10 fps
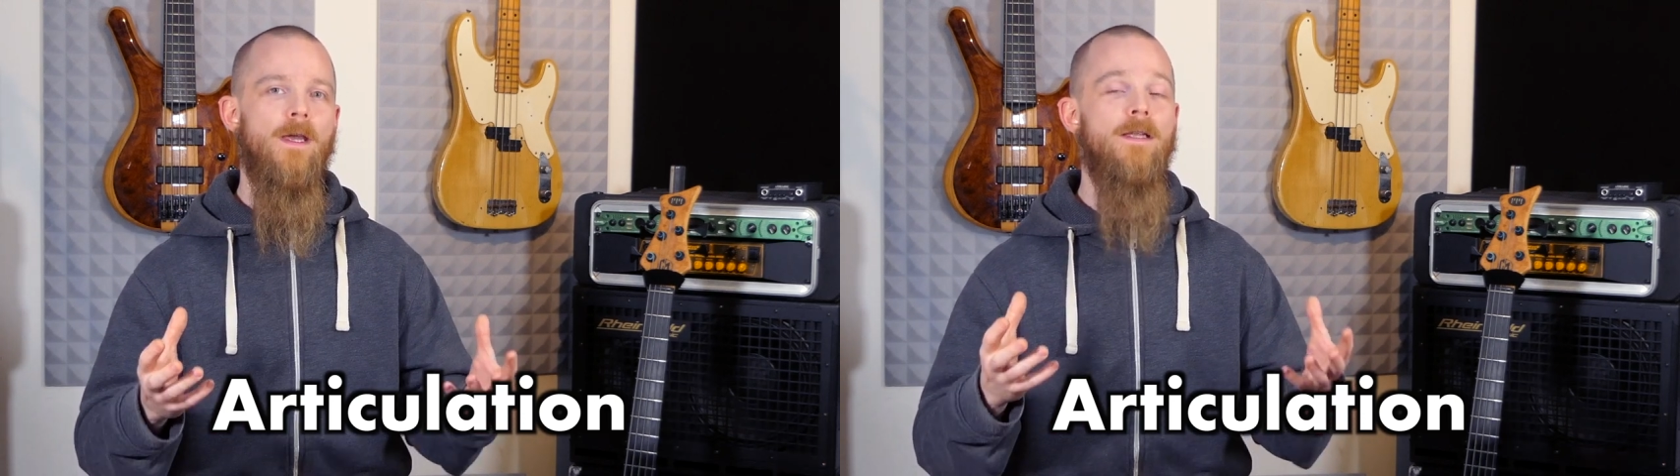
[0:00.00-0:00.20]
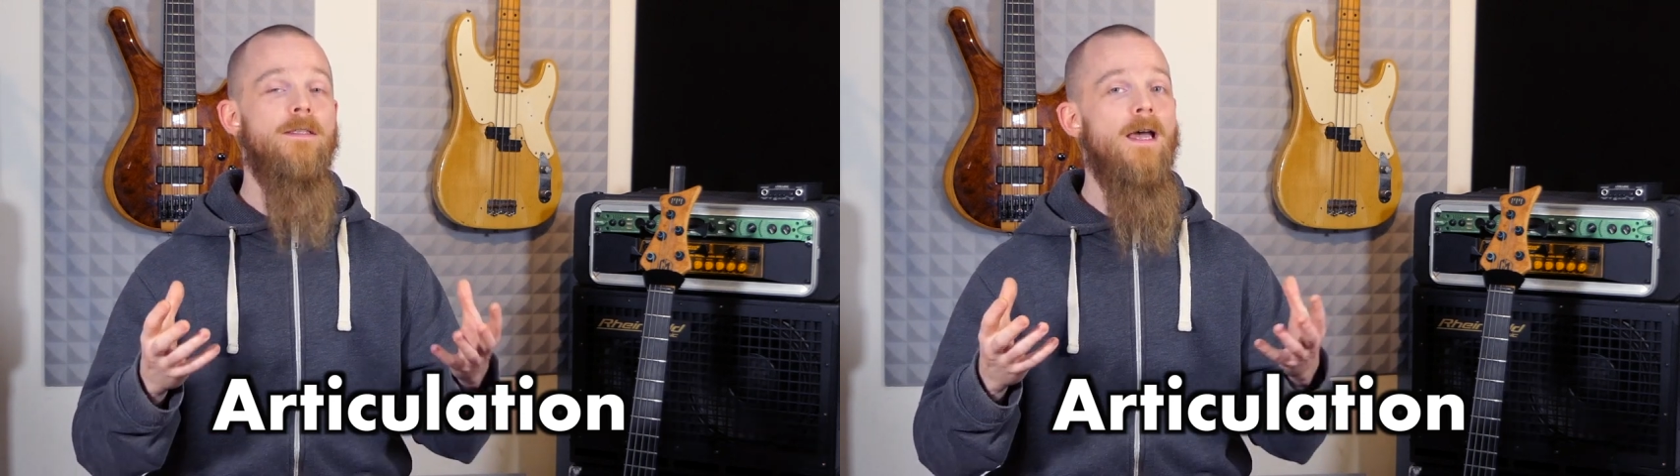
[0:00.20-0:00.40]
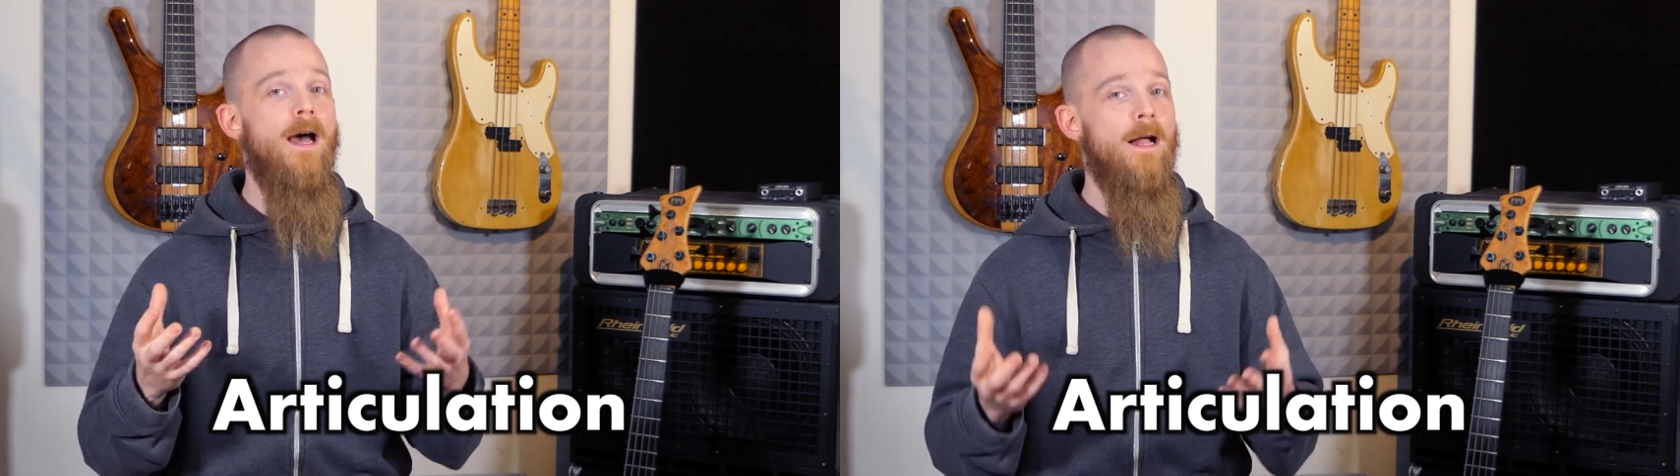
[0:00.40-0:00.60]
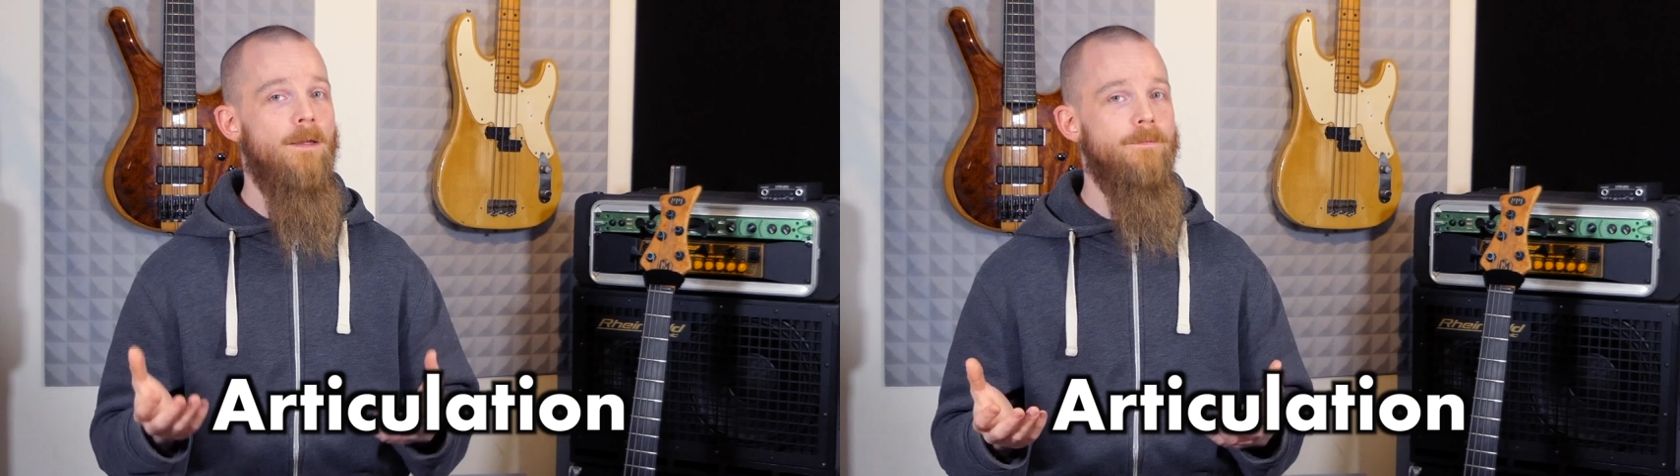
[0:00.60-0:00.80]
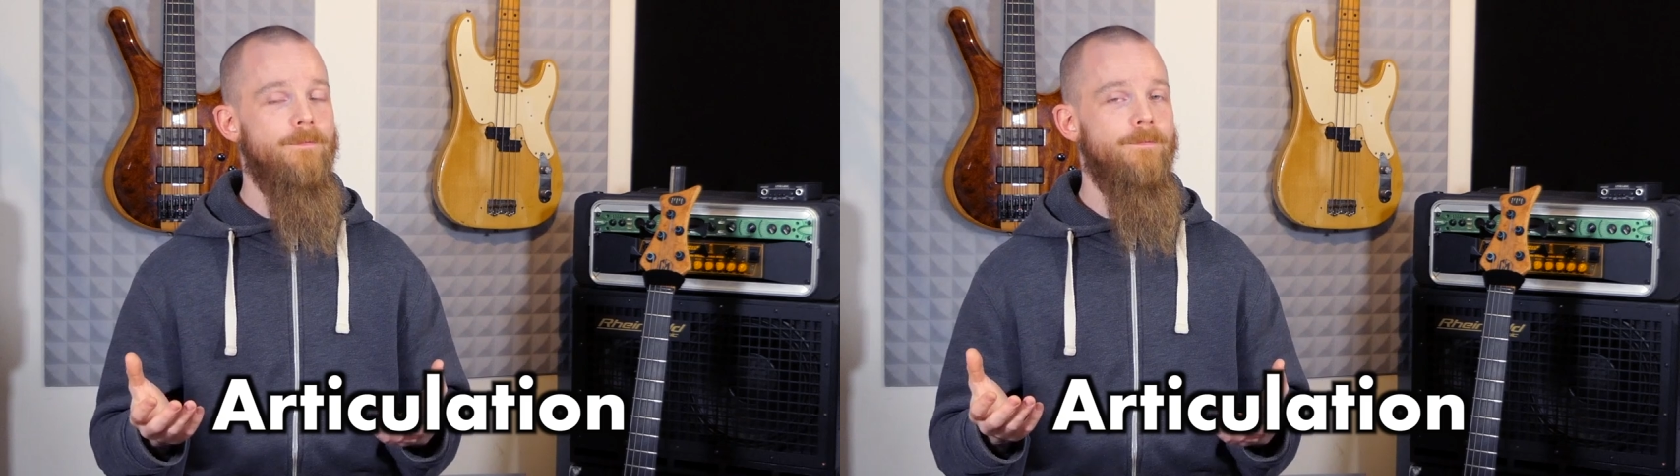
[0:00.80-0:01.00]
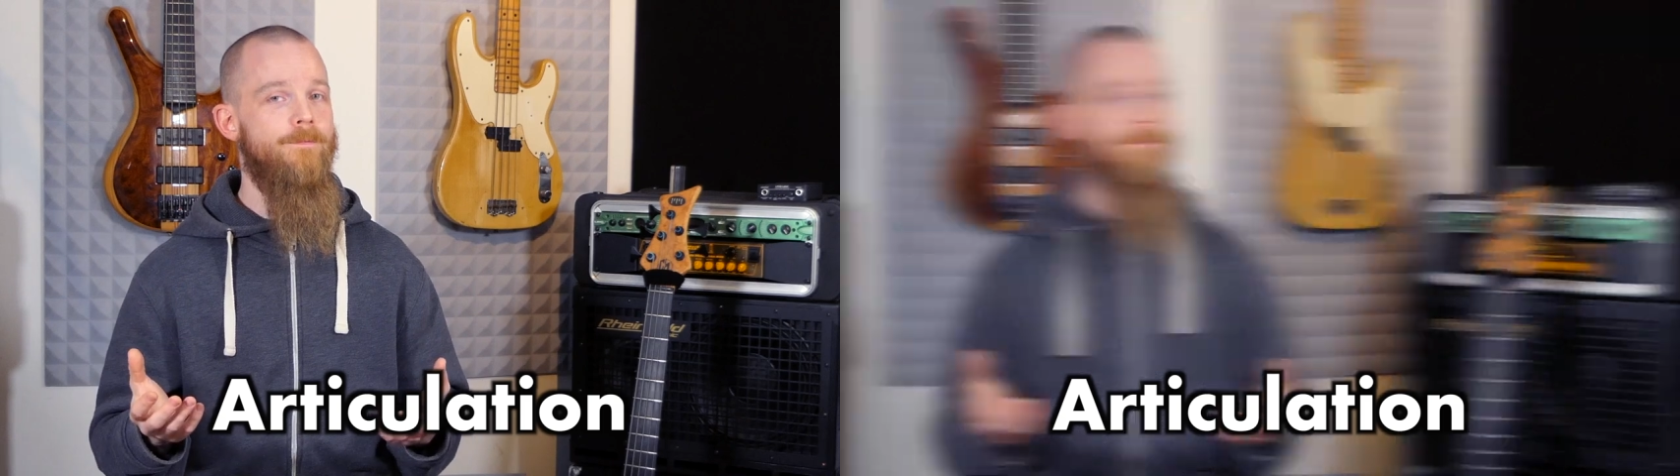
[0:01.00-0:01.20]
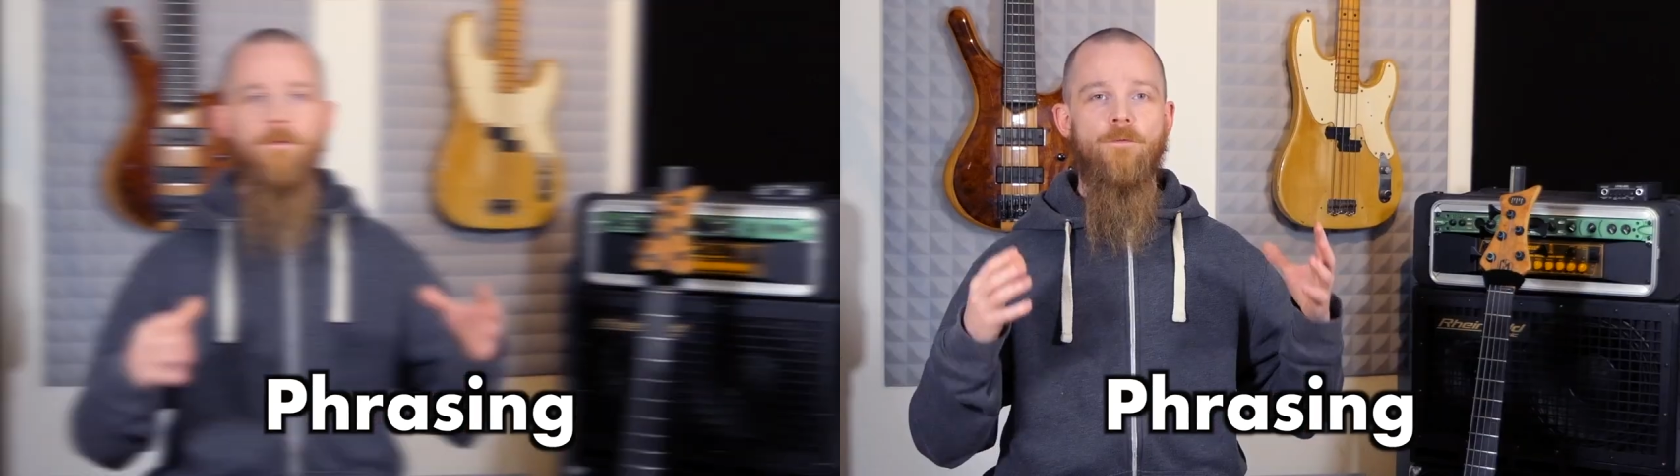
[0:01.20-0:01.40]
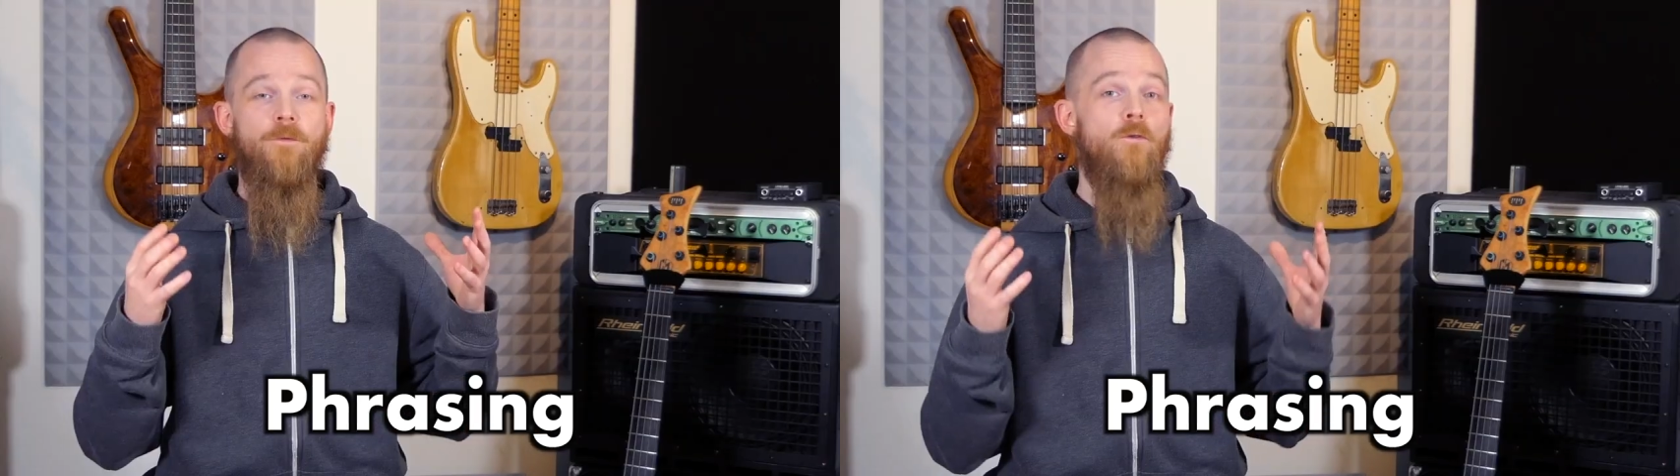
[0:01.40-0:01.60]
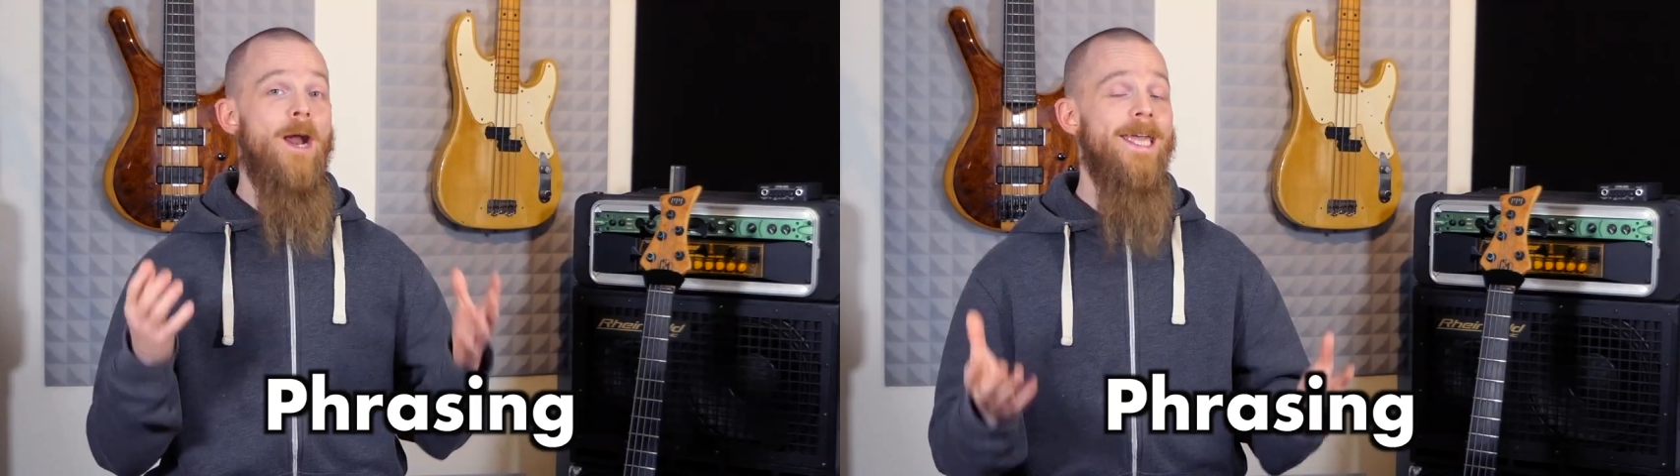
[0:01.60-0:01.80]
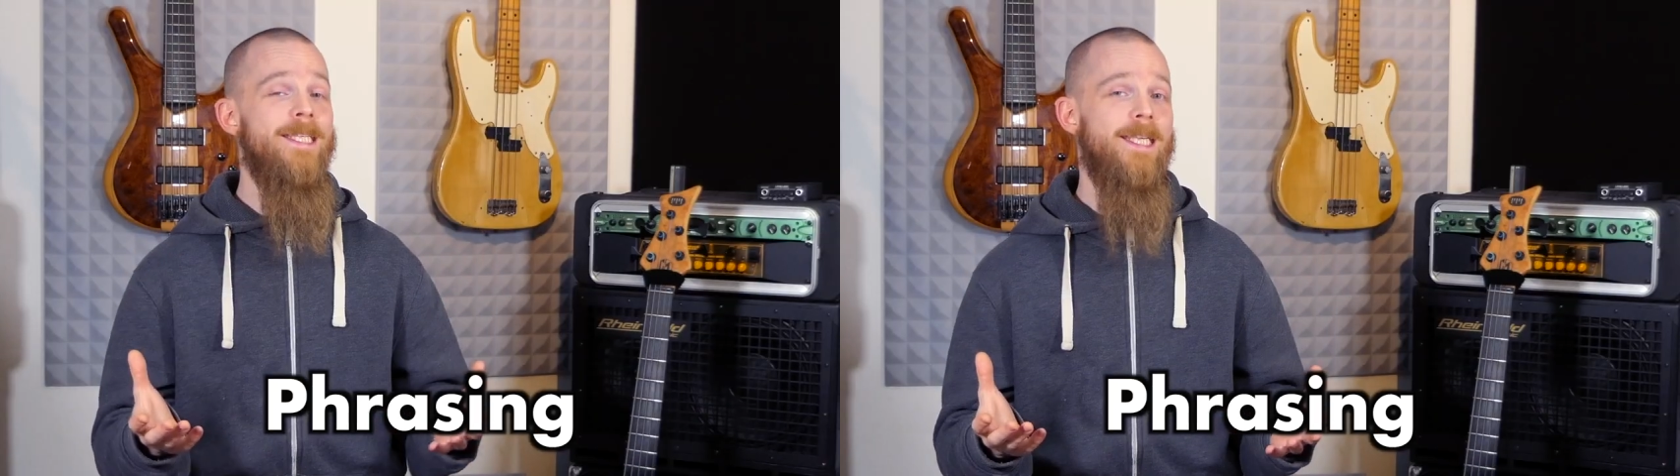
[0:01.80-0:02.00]
and calm.
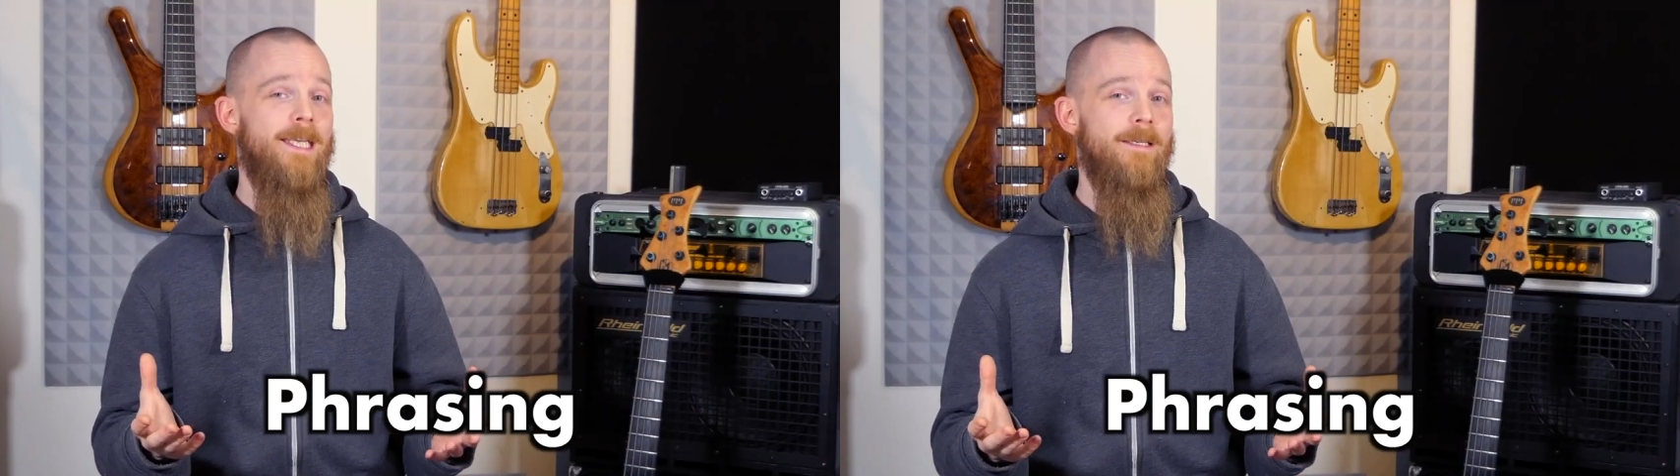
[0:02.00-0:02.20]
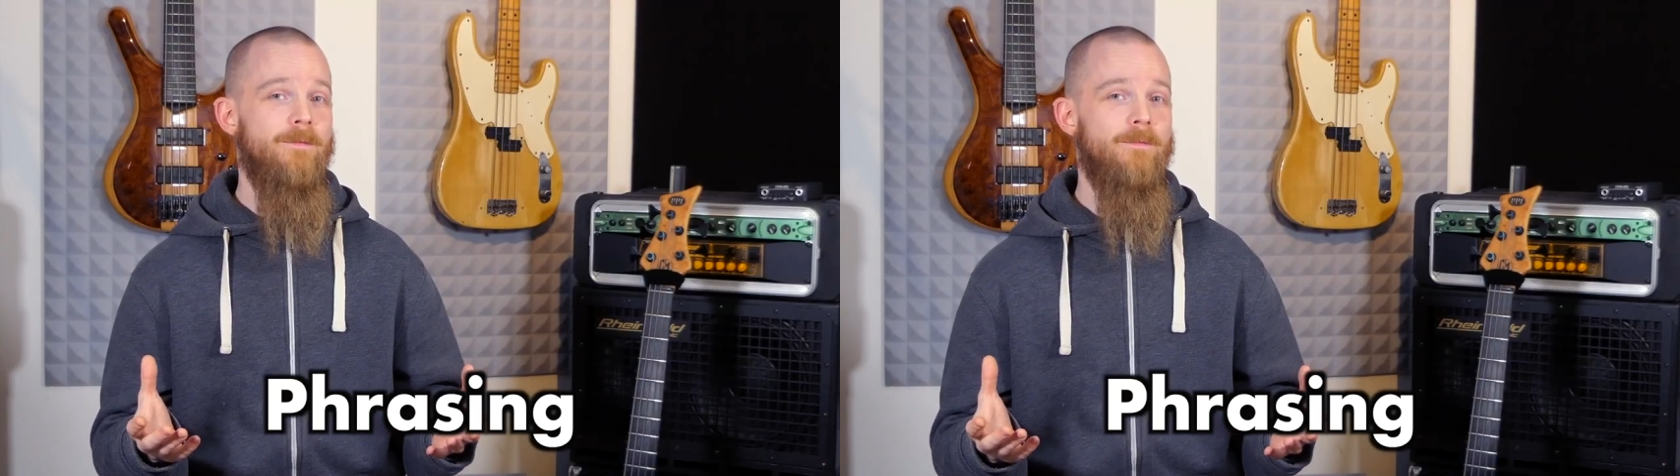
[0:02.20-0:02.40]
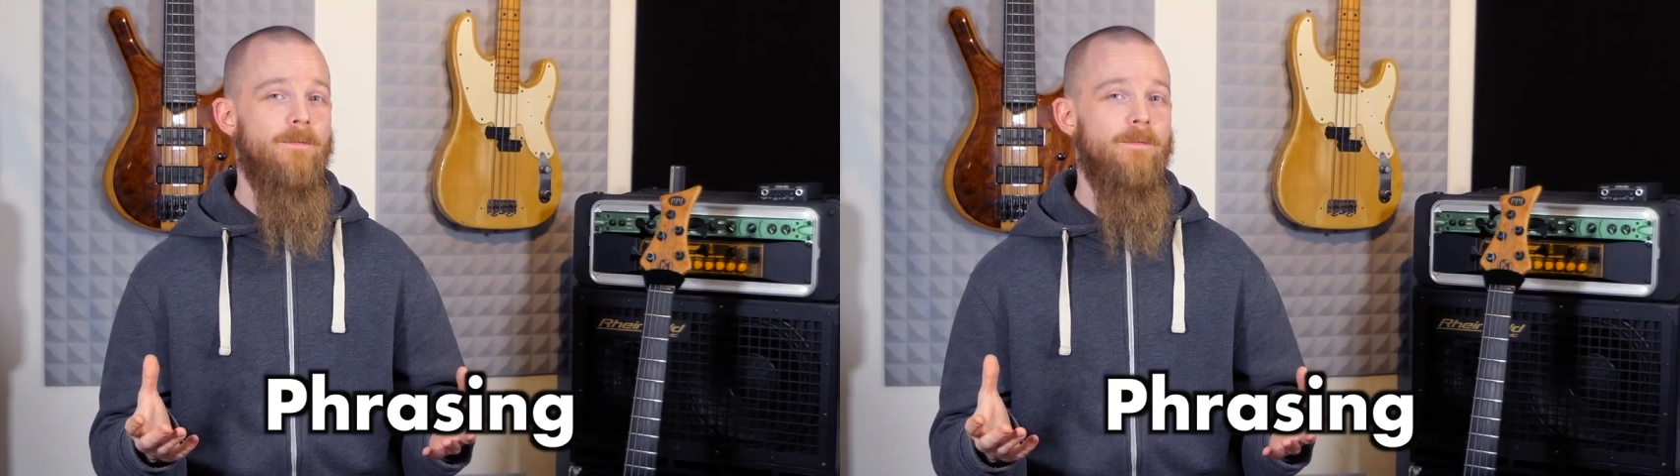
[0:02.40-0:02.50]
Phrasing.